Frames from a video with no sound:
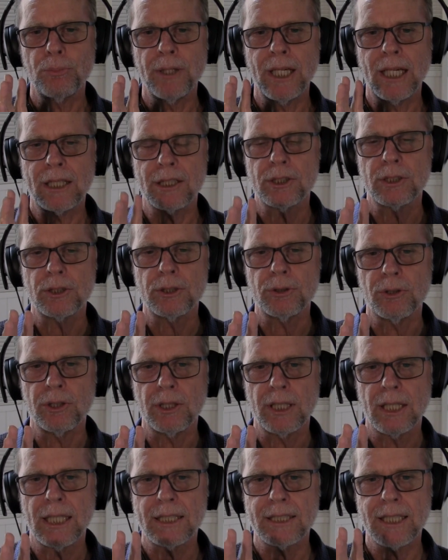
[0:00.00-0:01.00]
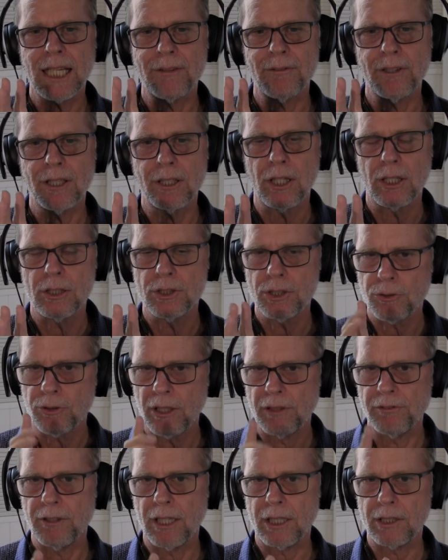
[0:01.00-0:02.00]
could be understood as having those
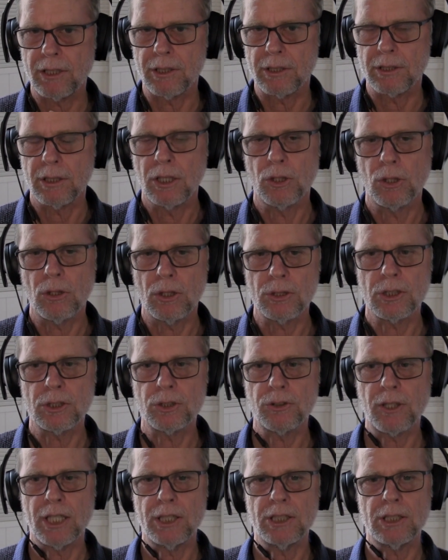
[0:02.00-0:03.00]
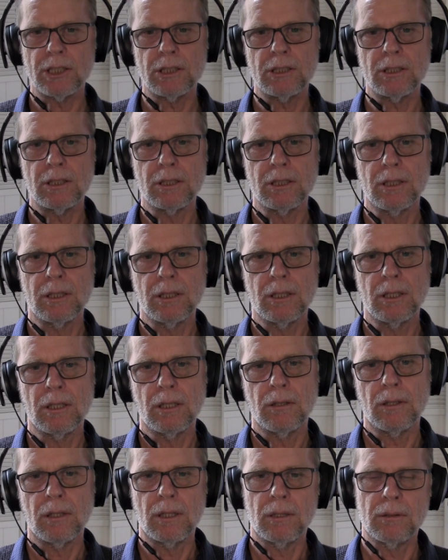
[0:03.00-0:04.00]
three factors. Concentration,
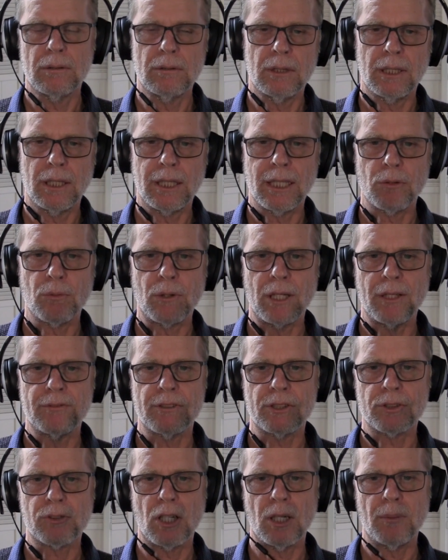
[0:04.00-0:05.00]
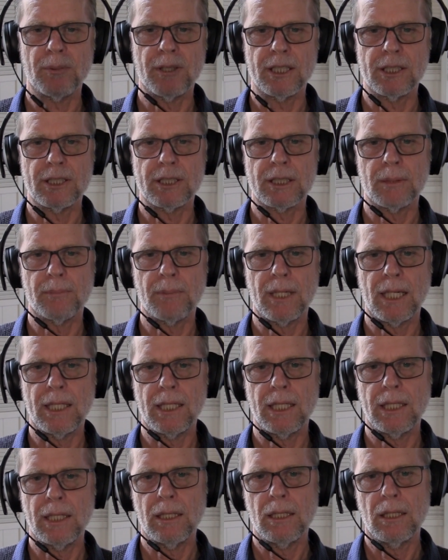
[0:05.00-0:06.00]
another way of describing it is
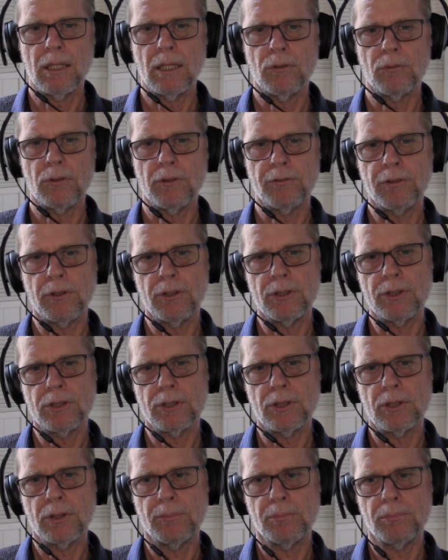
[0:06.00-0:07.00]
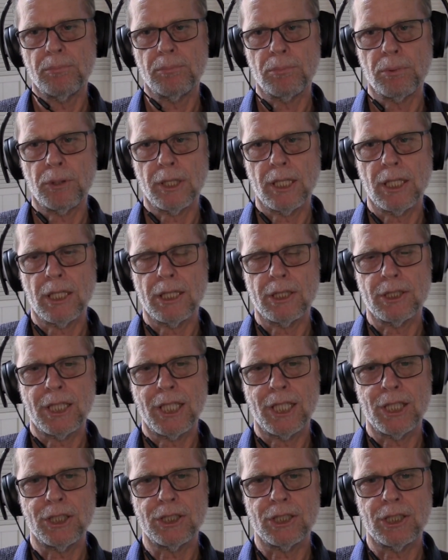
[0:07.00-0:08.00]
samadhi, refers to bringing
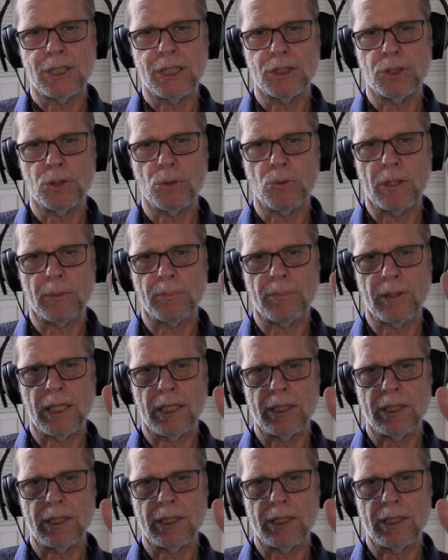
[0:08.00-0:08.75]
attention into one